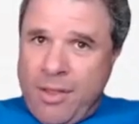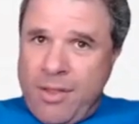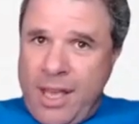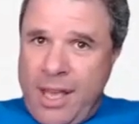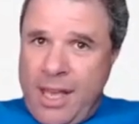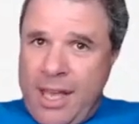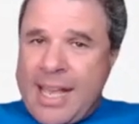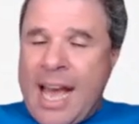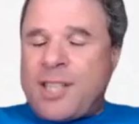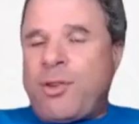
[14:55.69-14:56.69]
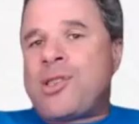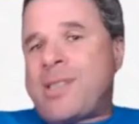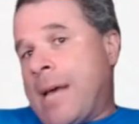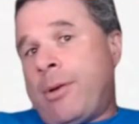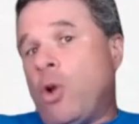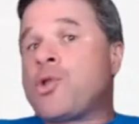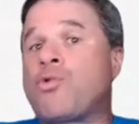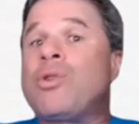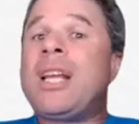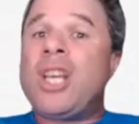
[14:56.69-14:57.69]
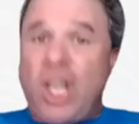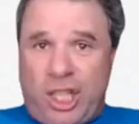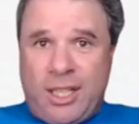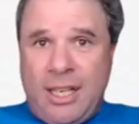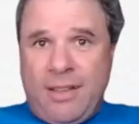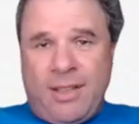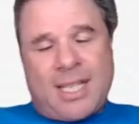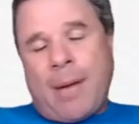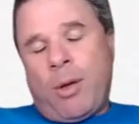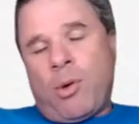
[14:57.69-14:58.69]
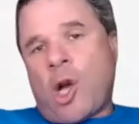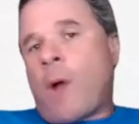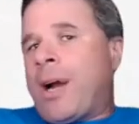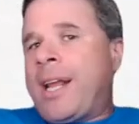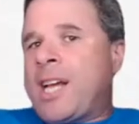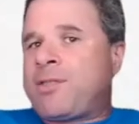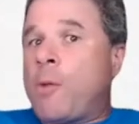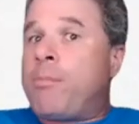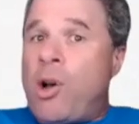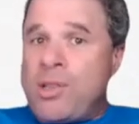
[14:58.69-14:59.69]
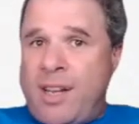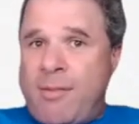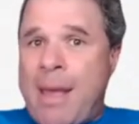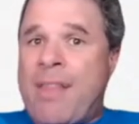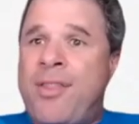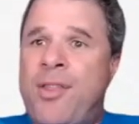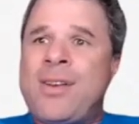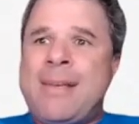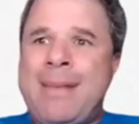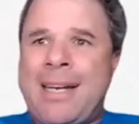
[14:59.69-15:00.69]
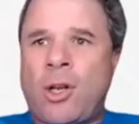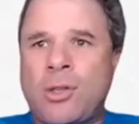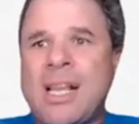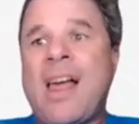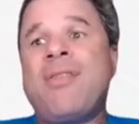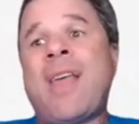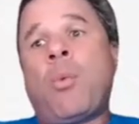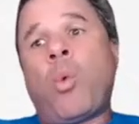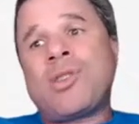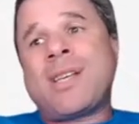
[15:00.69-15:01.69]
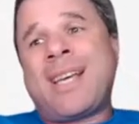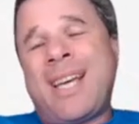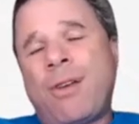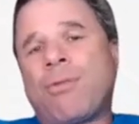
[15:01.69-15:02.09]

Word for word: the cash flow statement looks really good, this company was operating cash flow positive, about $30 million. There was a key